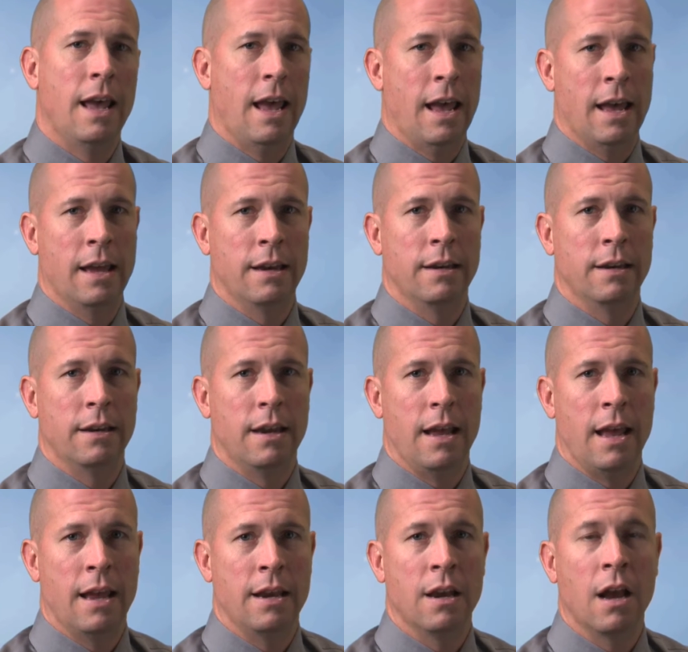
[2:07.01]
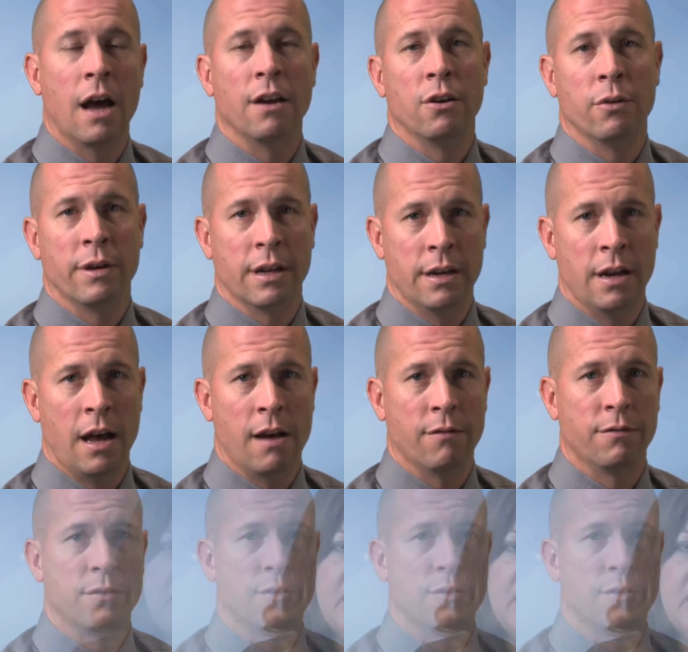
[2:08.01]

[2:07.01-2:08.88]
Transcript: and not doing enough.